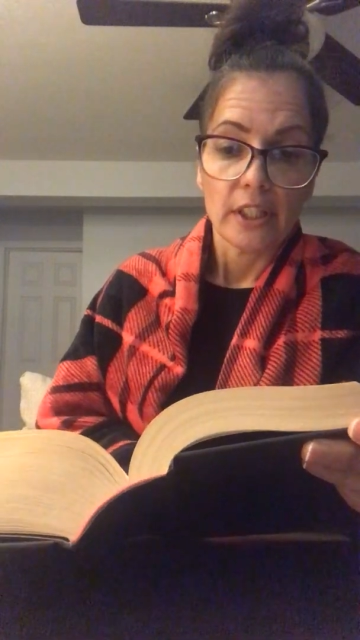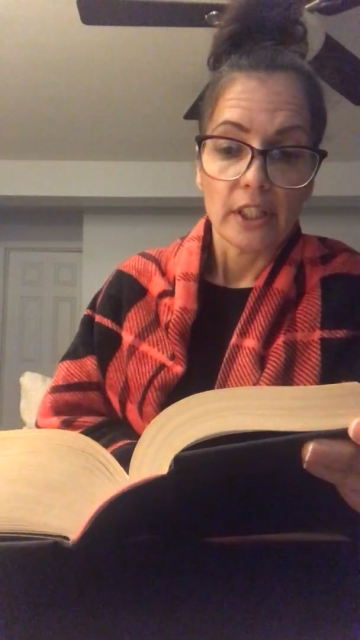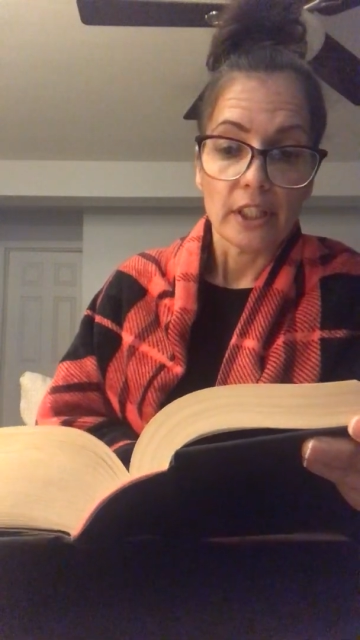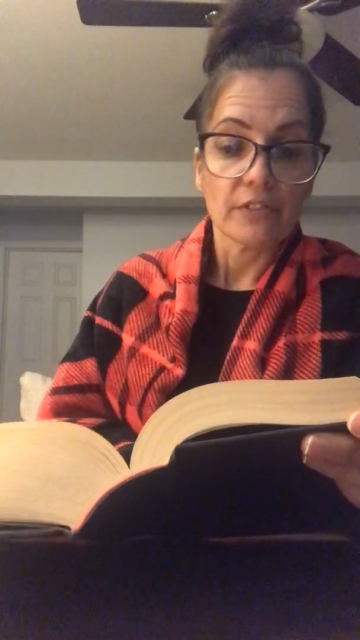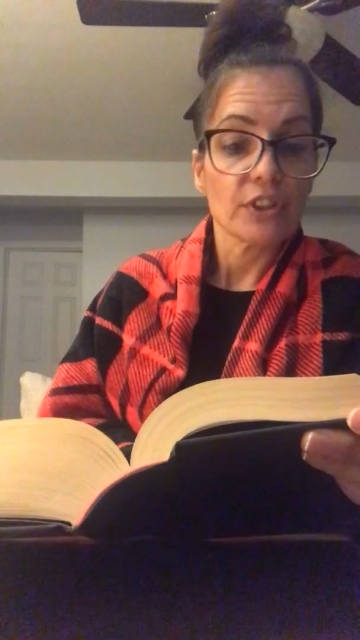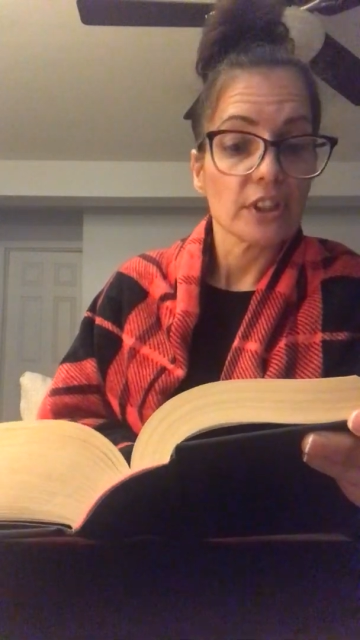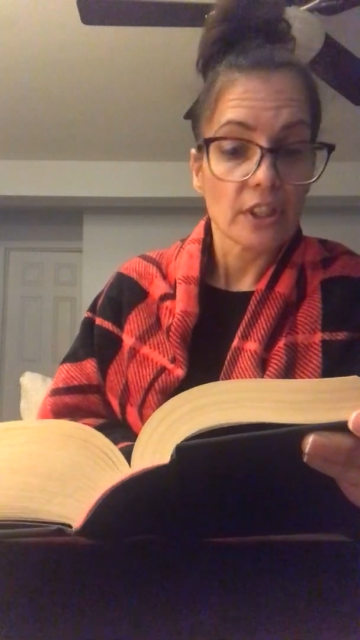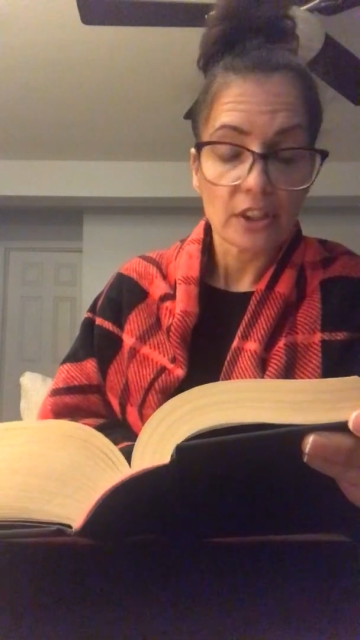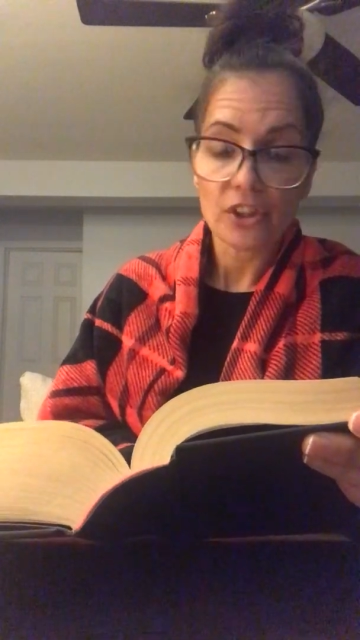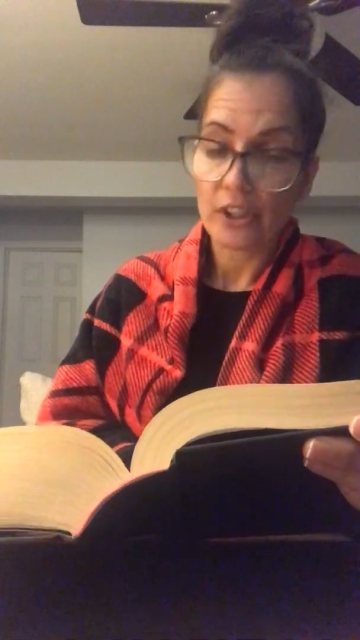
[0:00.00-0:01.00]
If she
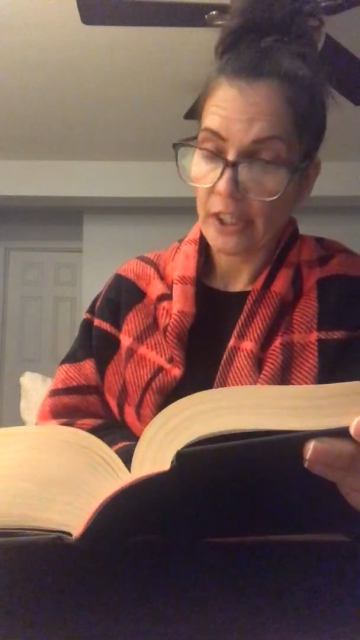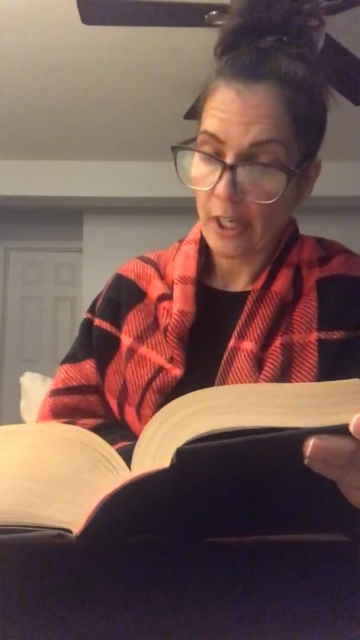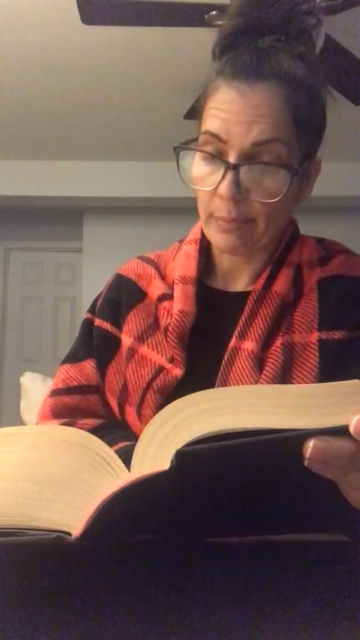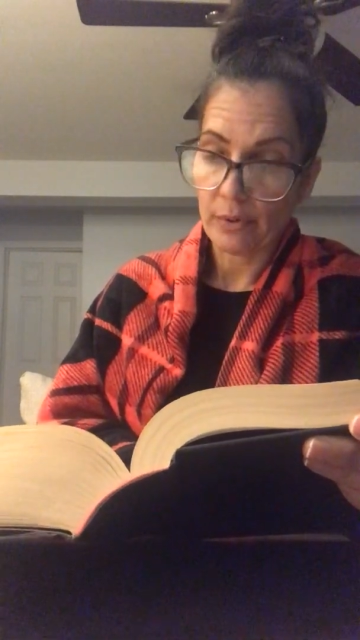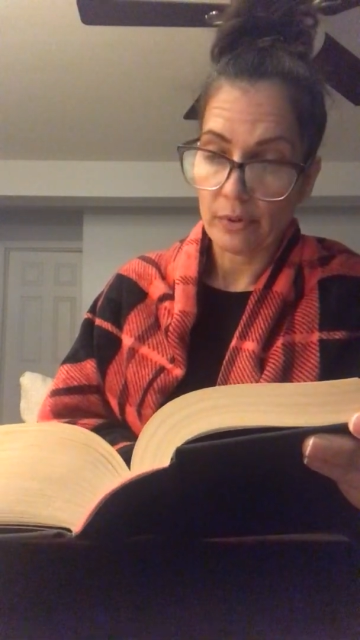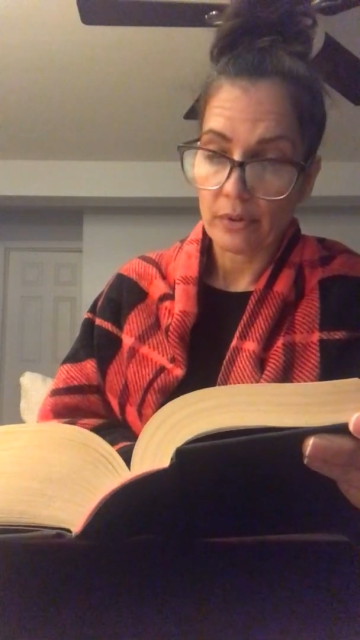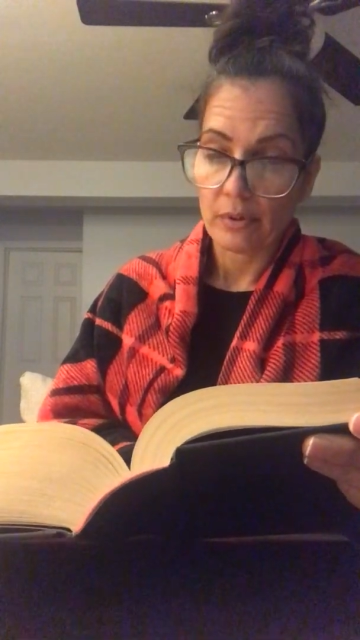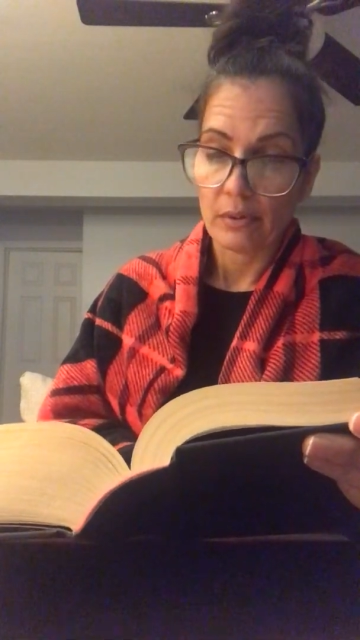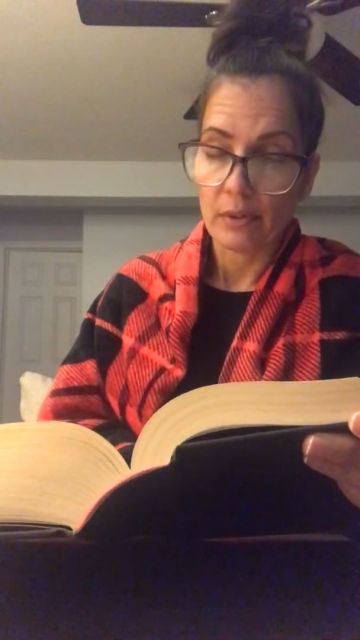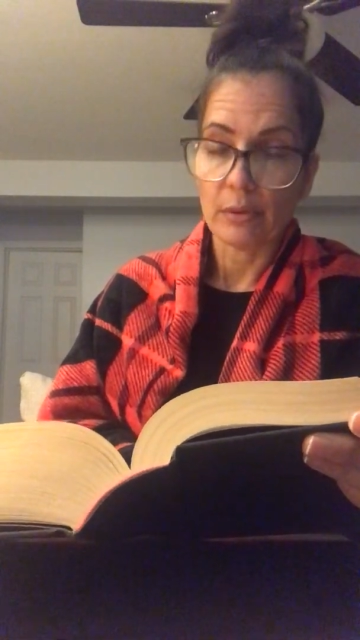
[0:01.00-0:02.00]
touched the apples,
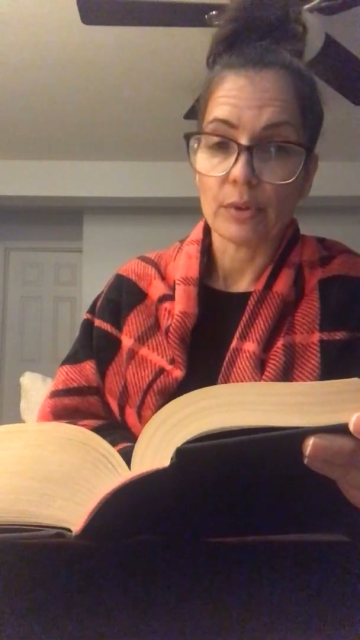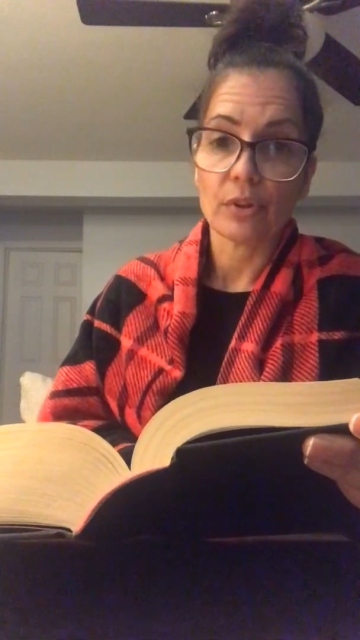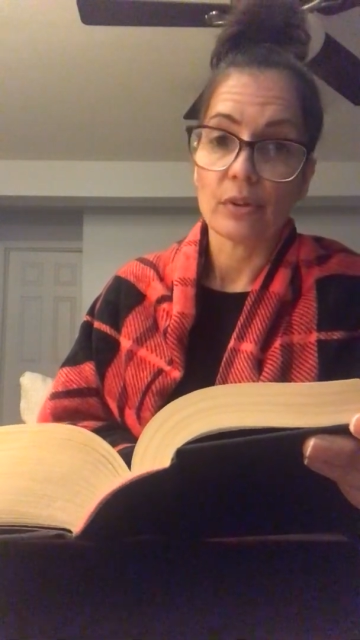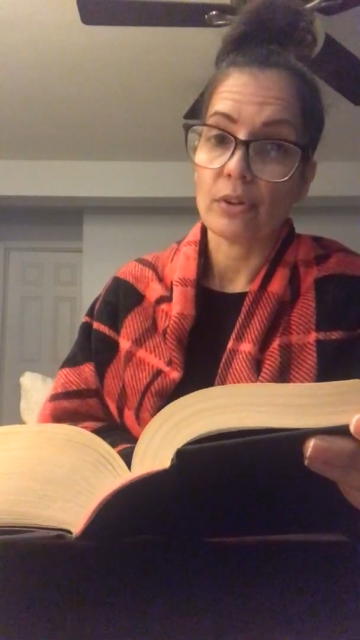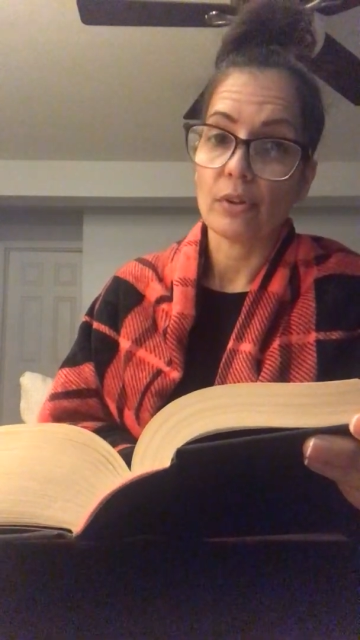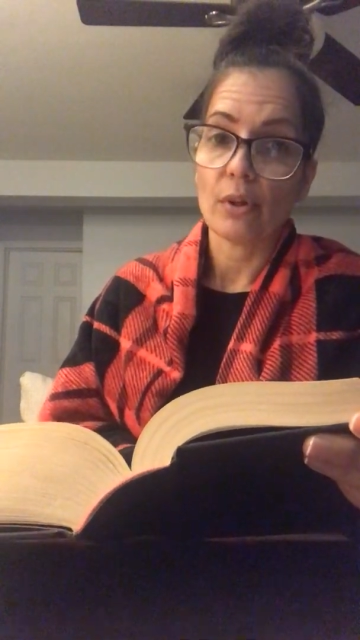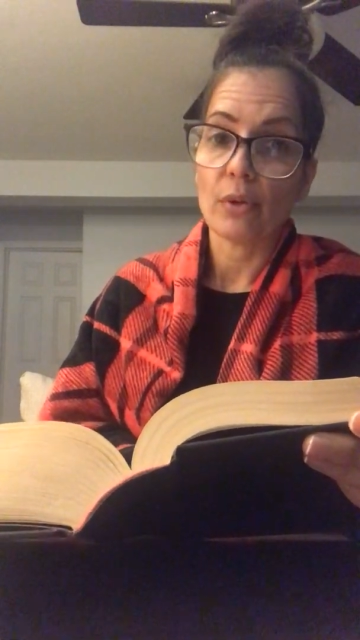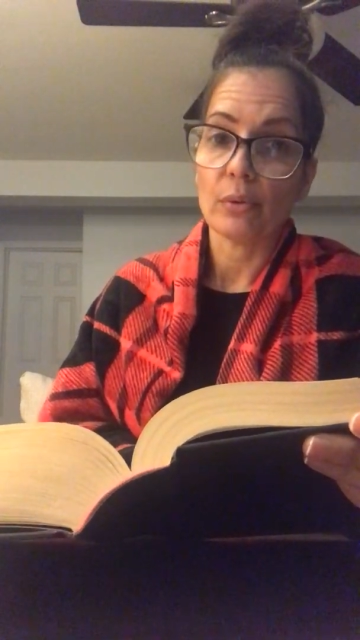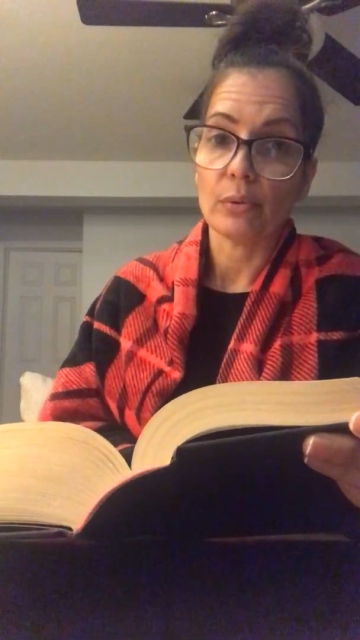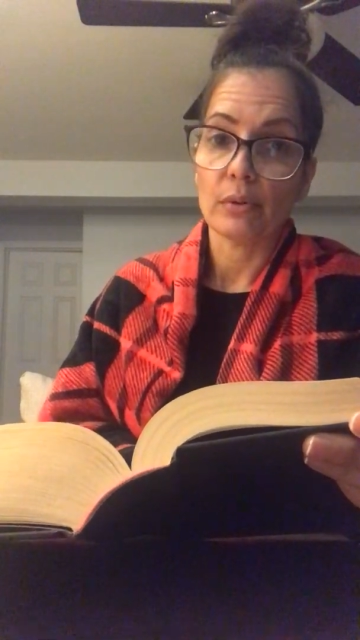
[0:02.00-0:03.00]
they would turn to
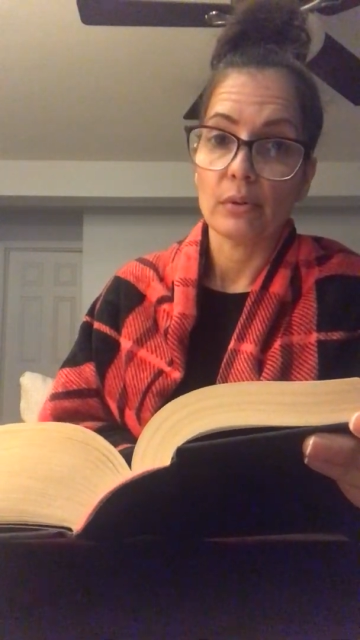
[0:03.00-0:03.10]
gold.